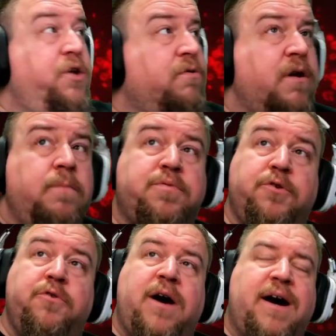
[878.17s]
you're a
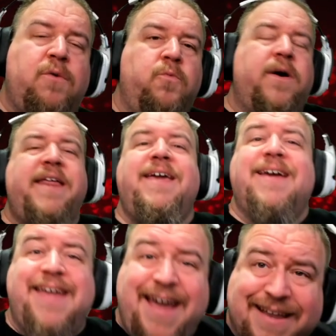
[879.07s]
Brujah. What do
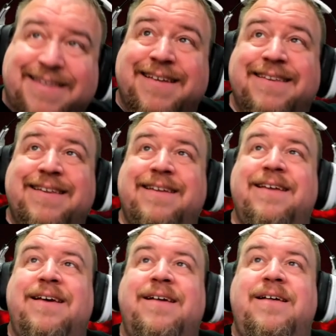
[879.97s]
you get?
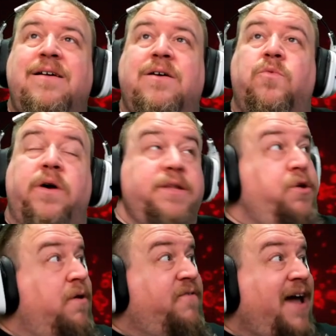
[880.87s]
Well,
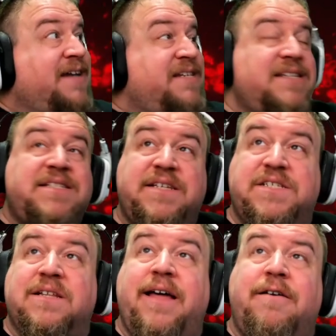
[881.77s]
you have access to
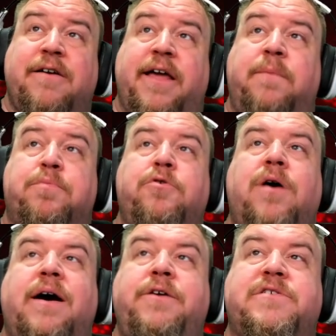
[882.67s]
celerity.
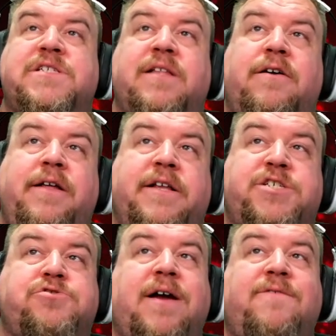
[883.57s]
Brujah use celerity to
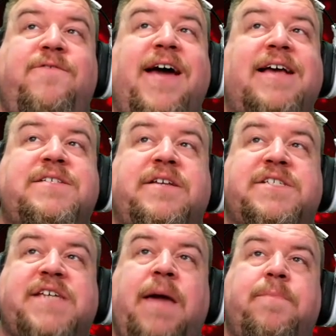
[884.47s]
strike fast and
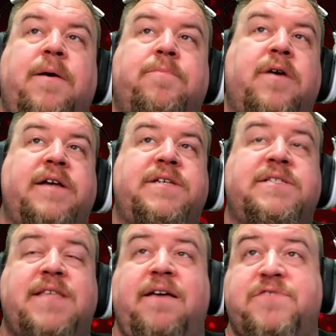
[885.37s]
escape
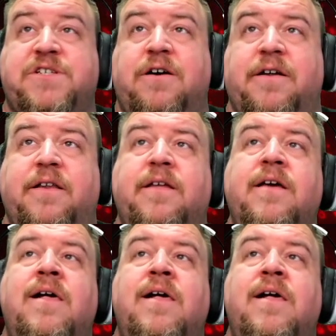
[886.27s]
uprisings they have started.